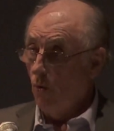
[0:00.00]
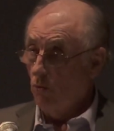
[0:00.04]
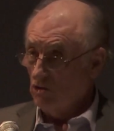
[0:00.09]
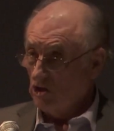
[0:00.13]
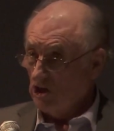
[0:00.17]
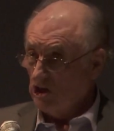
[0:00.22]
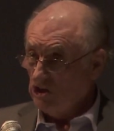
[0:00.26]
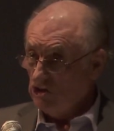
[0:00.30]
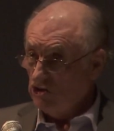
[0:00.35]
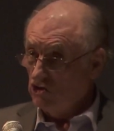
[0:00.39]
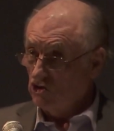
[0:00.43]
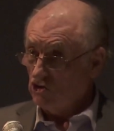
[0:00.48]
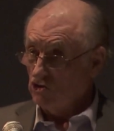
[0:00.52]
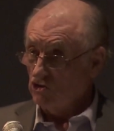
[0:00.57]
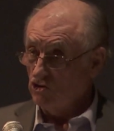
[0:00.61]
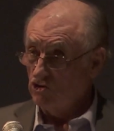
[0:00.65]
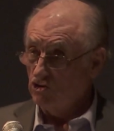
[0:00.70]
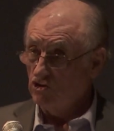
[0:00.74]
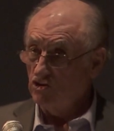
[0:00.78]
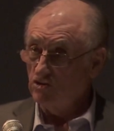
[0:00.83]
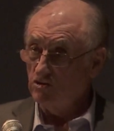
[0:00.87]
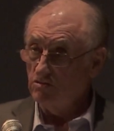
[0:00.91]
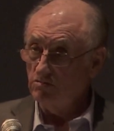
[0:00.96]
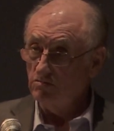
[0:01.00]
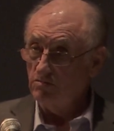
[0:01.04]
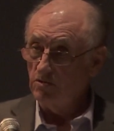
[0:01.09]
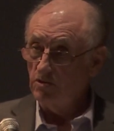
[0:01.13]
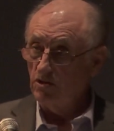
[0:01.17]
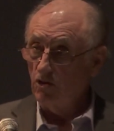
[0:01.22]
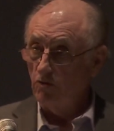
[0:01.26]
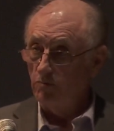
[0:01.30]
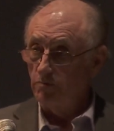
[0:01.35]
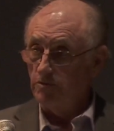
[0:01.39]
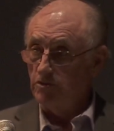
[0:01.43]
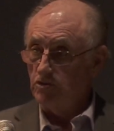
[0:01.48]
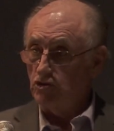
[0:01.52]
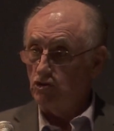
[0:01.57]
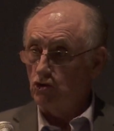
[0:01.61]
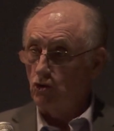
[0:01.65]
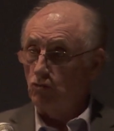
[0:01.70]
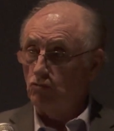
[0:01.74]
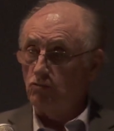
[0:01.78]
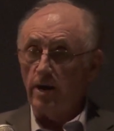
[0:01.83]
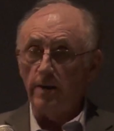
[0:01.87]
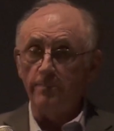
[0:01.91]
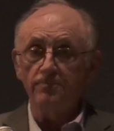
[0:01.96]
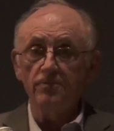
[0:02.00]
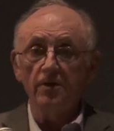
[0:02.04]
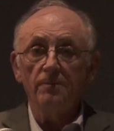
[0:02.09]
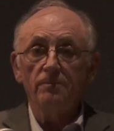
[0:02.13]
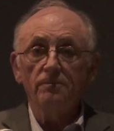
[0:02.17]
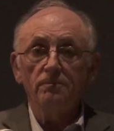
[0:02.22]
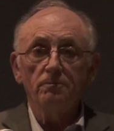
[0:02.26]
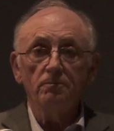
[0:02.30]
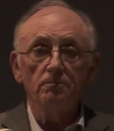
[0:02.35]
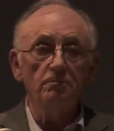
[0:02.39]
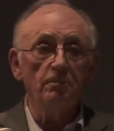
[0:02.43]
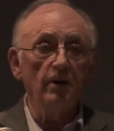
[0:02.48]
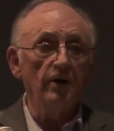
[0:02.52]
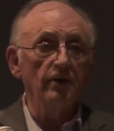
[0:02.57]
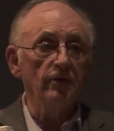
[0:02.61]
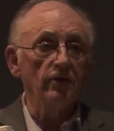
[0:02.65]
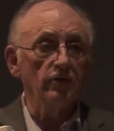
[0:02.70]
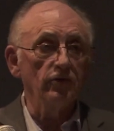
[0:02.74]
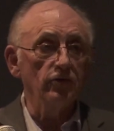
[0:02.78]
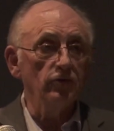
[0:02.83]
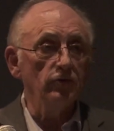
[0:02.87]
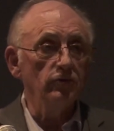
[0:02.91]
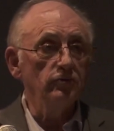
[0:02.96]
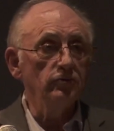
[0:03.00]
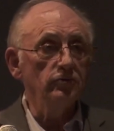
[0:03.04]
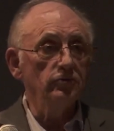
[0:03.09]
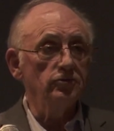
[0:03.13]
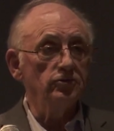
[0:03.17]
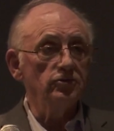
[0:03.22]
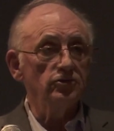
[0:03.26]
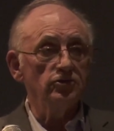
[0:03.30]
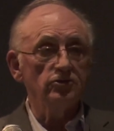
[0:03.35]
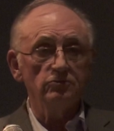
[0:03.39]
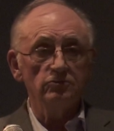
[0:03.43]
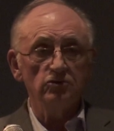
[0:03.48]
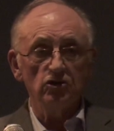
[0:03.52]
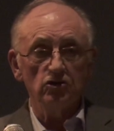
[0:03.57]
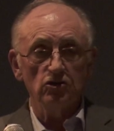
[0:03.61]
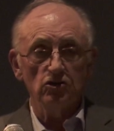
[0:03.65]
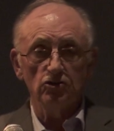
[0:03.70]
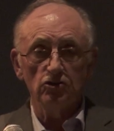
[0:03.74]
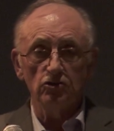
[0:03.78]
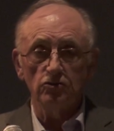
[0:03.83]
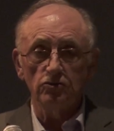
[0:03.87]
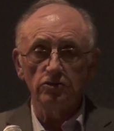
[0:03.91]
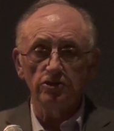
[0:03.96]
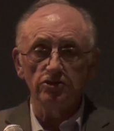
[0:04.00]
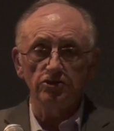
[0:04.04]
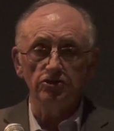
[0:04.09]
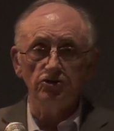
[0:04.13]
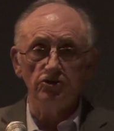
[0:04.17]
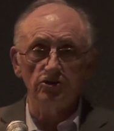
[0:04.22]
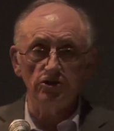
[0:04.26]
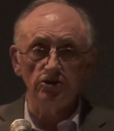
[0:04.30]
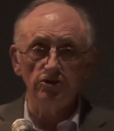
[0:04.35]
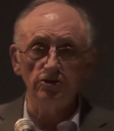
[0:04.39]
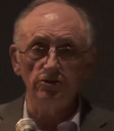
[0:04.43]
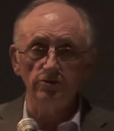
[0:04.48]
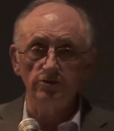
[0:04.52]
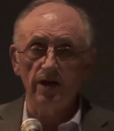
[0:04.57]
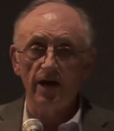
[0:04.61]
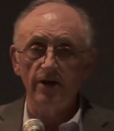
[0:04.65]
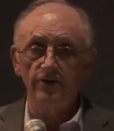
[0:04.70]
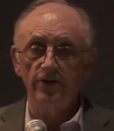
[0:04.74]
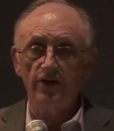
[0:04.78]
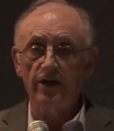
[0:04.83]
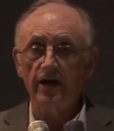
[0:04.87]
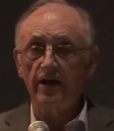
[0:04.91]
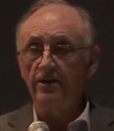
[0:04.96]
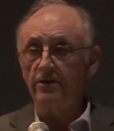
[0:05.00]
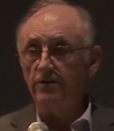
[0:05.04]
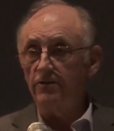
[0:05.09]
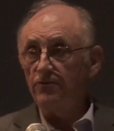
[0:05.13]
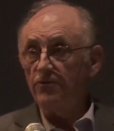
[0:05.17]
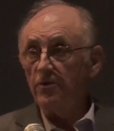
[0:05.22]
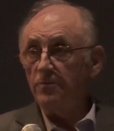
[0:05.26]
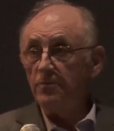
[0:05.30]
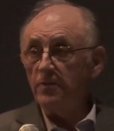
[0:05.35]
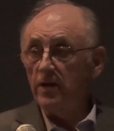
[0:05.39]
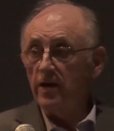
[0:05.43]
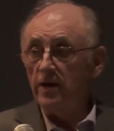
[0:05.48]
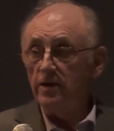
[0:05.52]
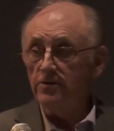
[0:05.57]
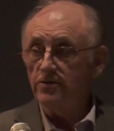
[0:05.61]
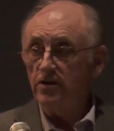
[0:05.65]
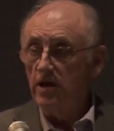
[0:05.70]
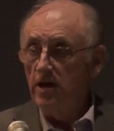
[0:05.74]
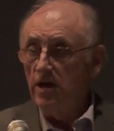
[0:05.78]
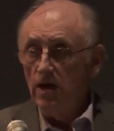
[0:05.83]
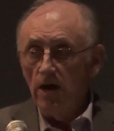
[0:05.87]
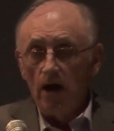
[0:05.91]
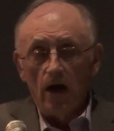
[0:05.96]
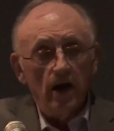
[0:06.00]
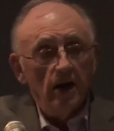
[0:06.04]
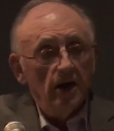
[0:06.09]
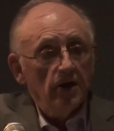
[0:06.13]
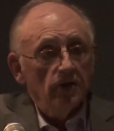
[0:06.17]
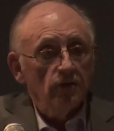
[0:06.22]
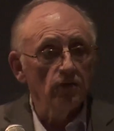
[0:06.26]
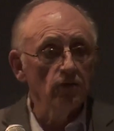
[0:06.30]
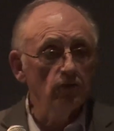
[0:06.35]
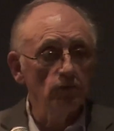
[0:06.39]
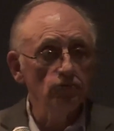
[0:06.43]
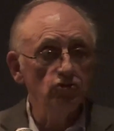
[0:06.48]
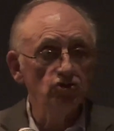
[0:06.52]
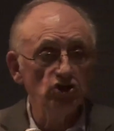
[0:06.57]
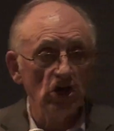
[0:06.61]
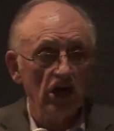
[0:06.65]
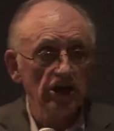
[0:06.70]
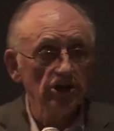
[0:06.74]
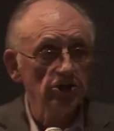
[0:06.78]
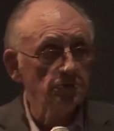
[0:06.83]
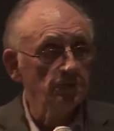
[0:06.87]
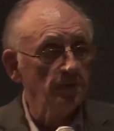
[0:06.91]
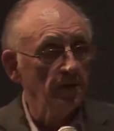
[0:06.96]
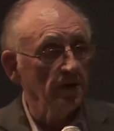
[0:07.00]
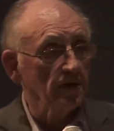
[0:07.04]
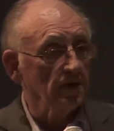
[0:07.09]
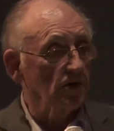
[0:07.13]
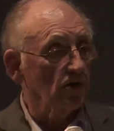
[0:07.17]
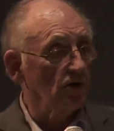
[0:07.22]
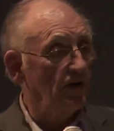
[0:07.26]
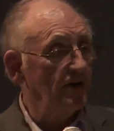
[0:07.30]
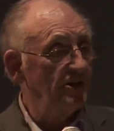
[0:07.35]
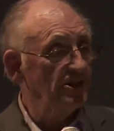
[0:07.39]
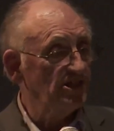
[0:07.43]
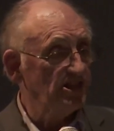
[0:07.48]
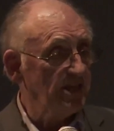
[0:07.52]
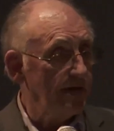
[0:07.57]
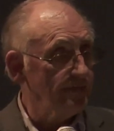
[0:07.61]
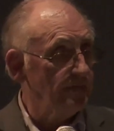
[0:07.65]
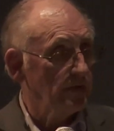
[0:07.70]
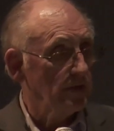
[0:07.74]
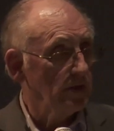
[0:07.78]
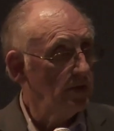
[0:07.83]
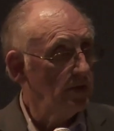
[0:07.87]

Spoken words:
Teachers, been so wrapped up by their unions, and you can do this and you can do that and you can't do something else. I introduced Shakespeare in grade 7.